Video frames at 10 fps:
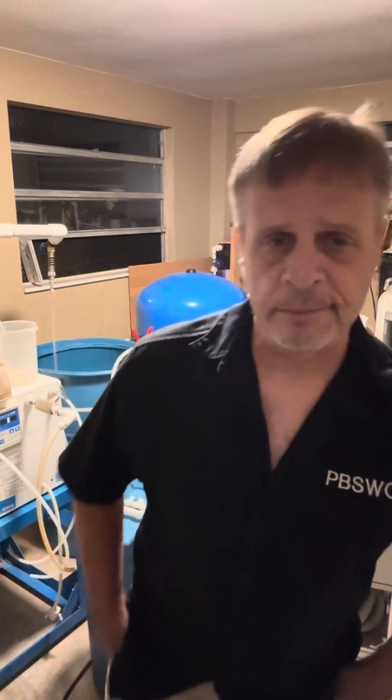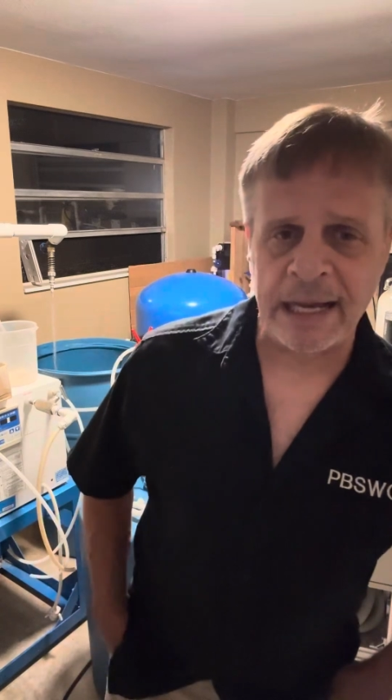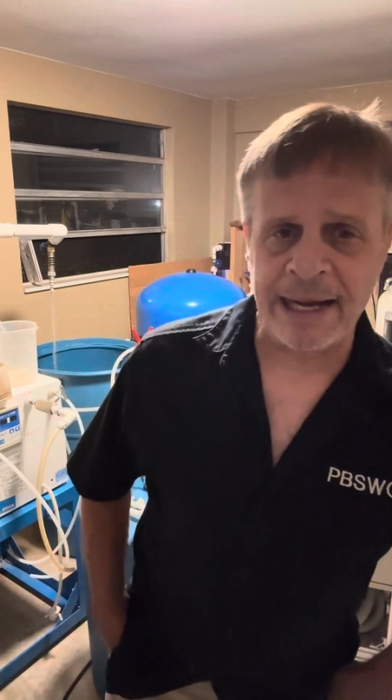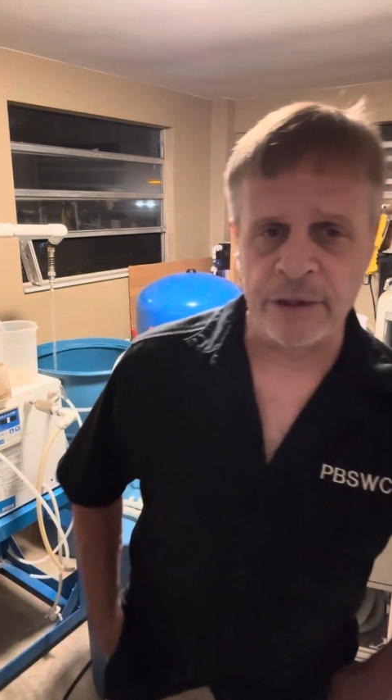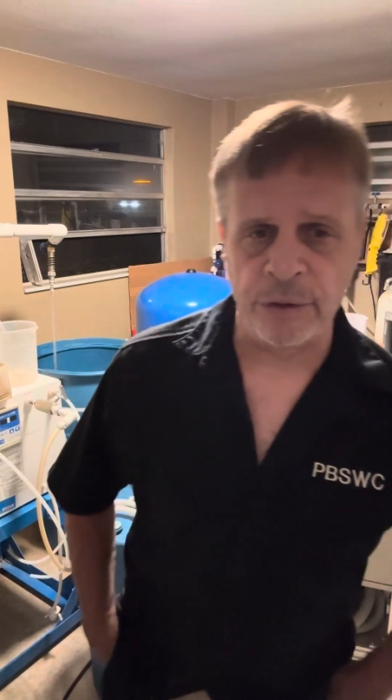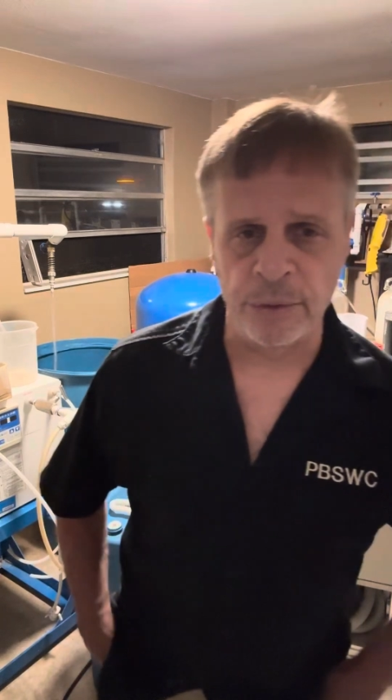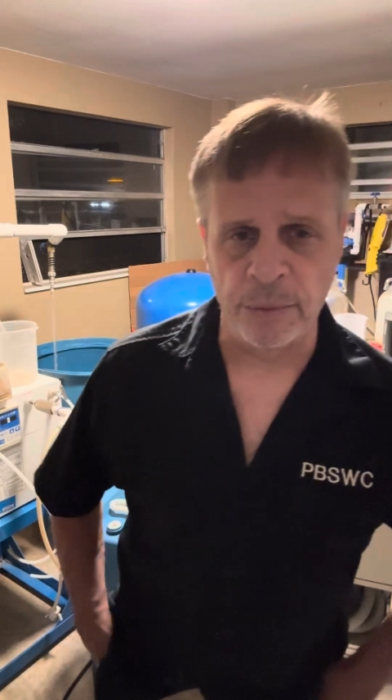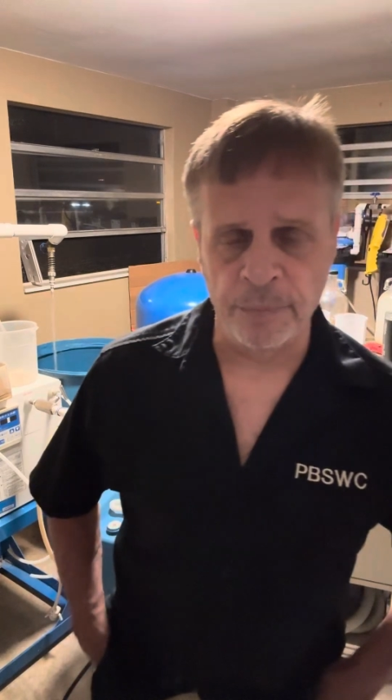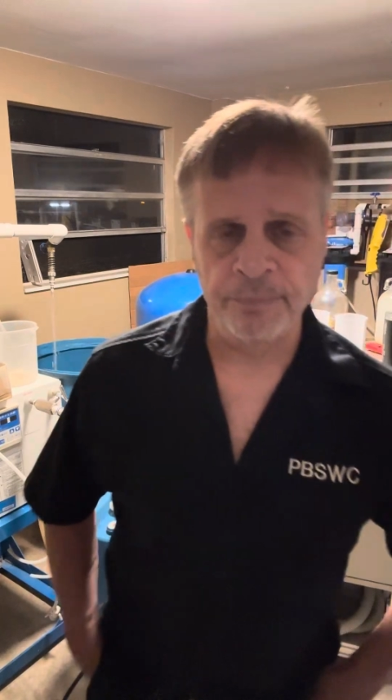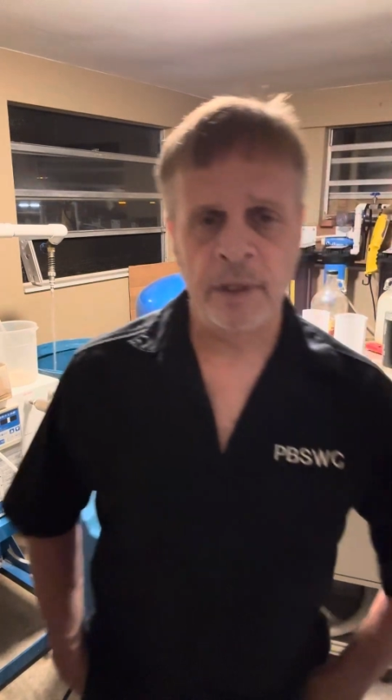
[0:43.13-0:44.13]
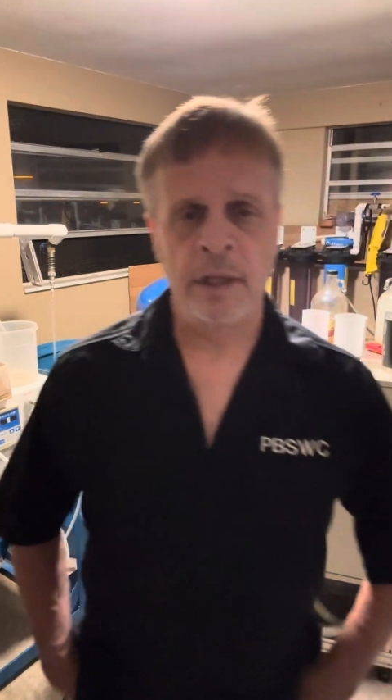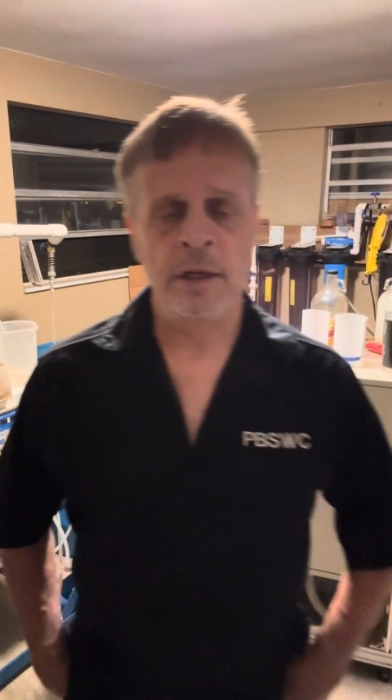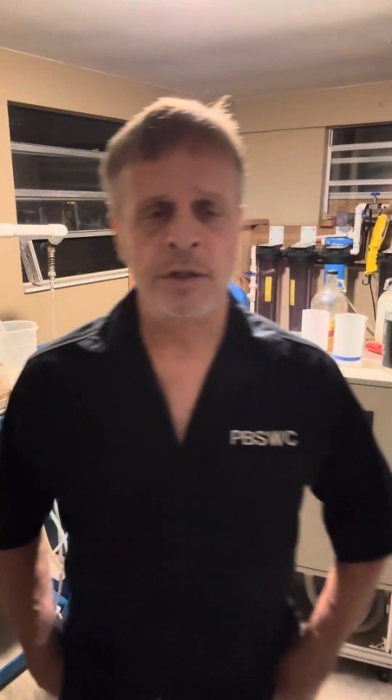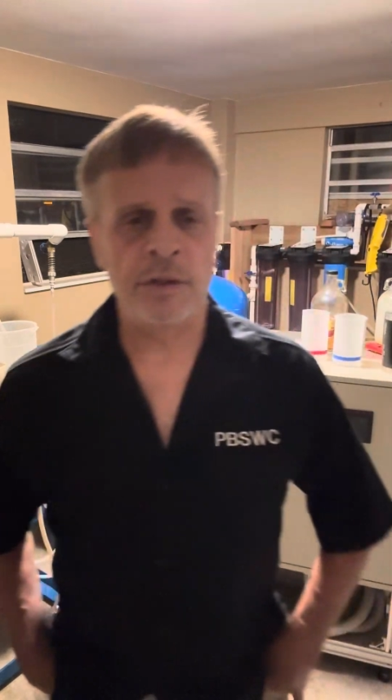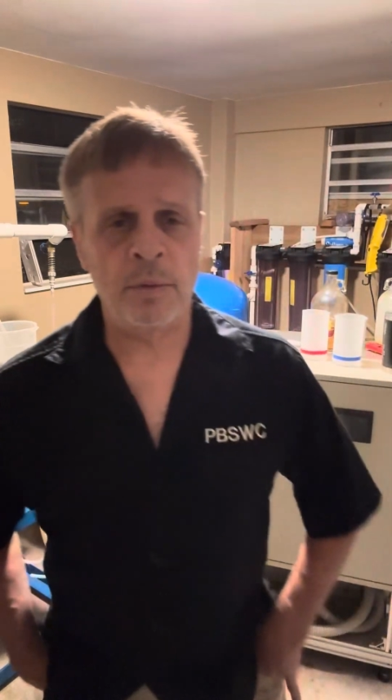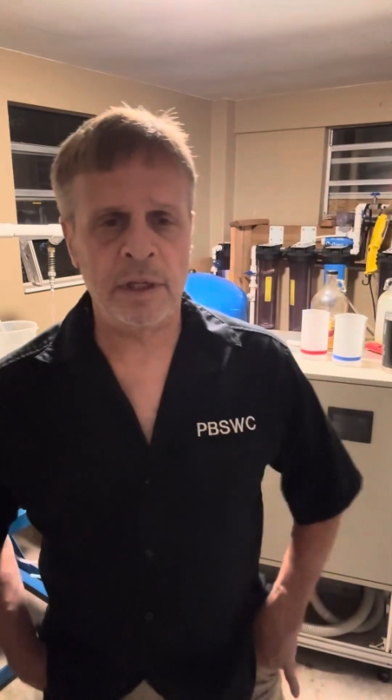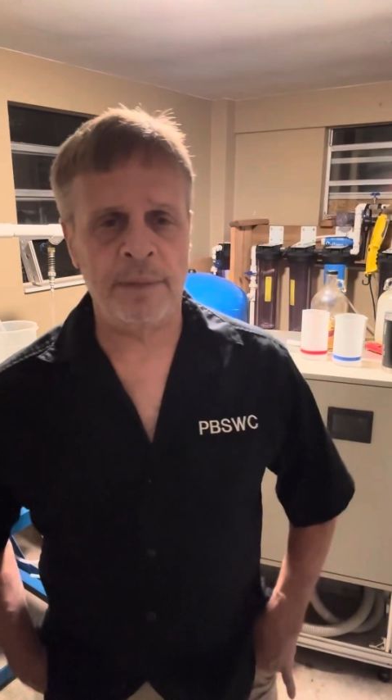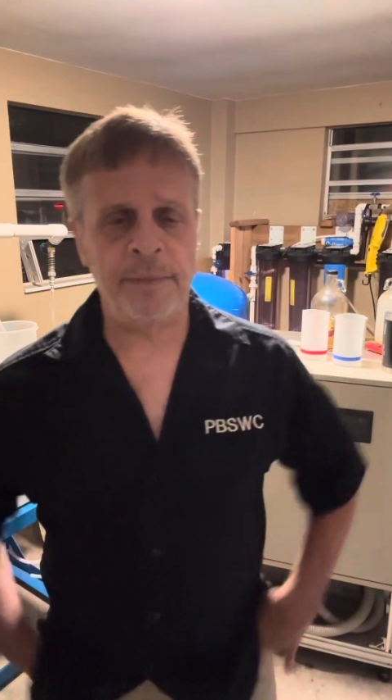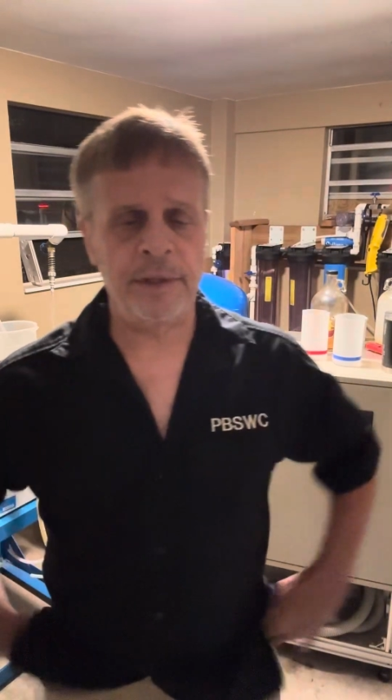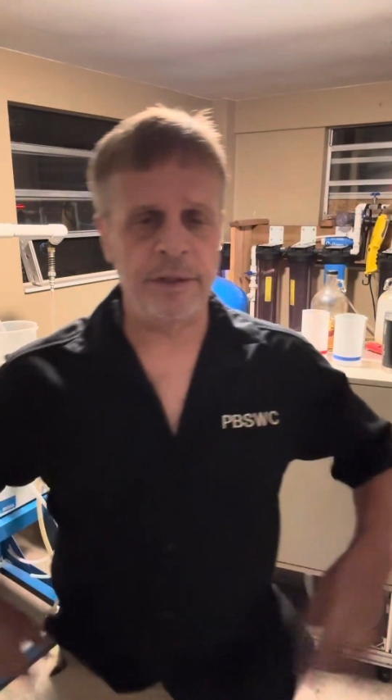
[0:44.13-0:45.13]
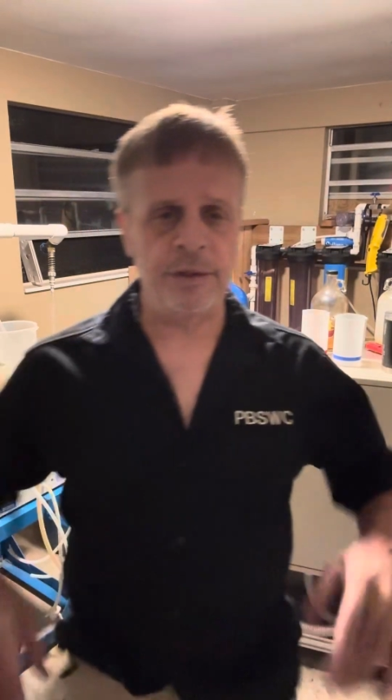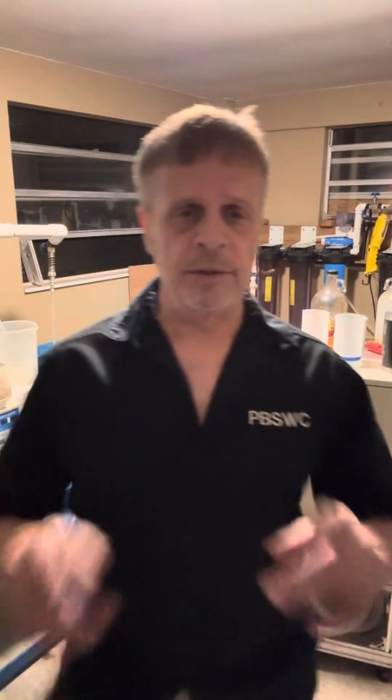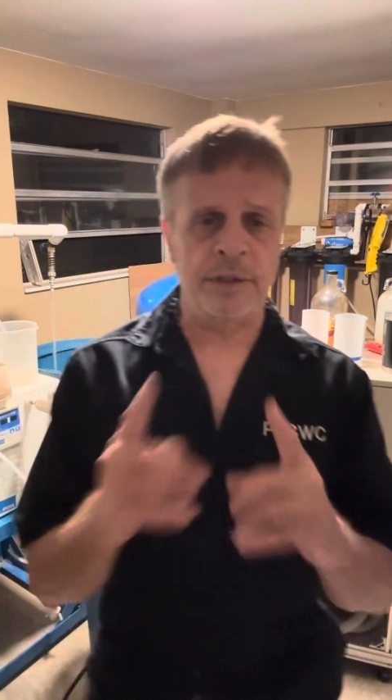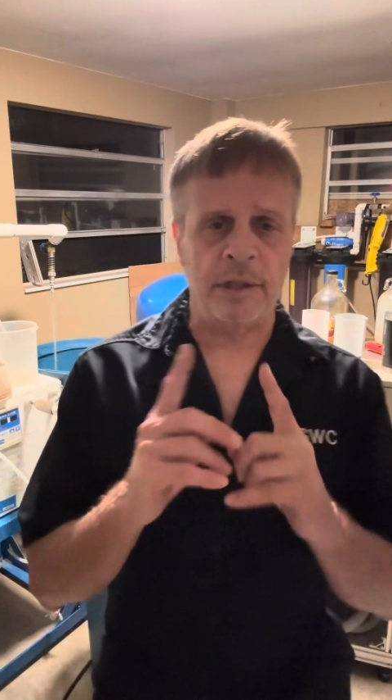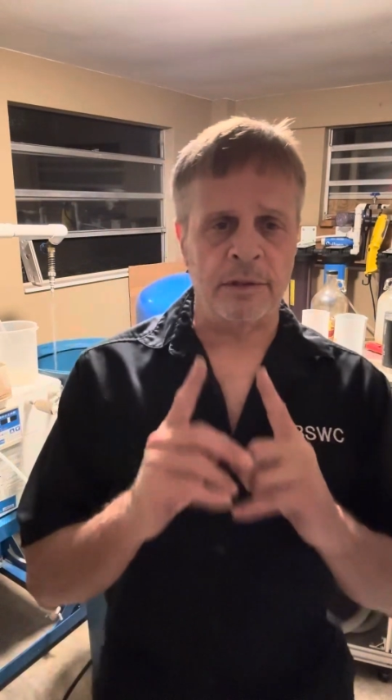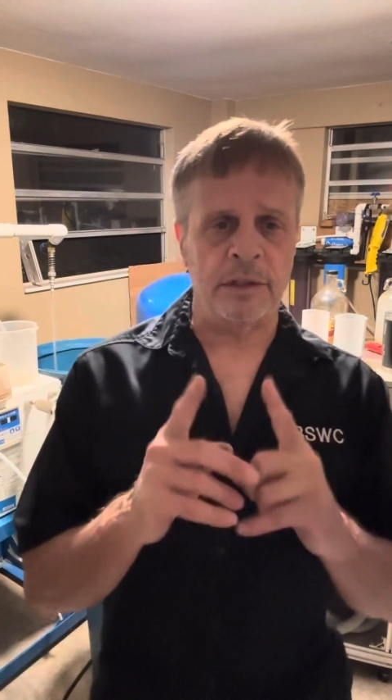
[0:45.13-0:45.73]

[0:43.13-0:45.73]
I do. So what I'm going to do is I'm going to